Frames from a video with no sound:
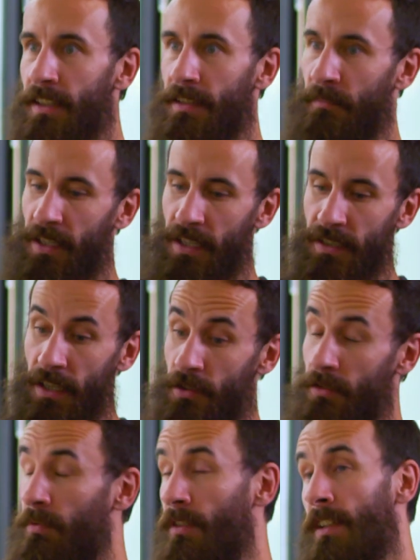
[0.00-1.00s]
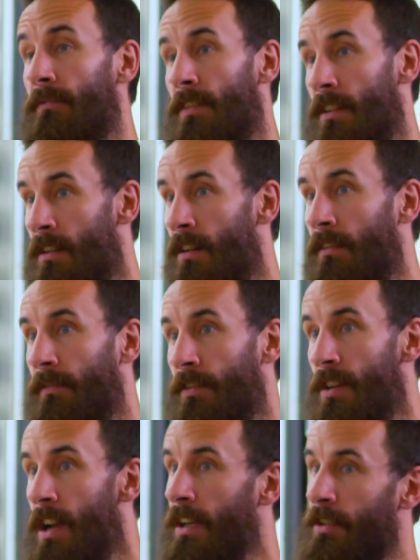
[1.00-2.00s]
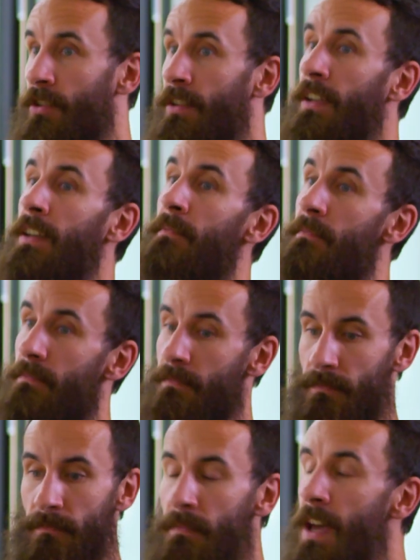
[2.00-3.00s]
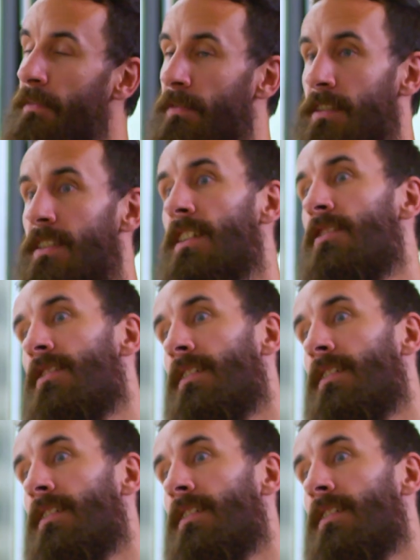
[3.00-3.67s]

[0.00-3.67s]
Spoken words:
because I do believe in the law of attraction and manifestation.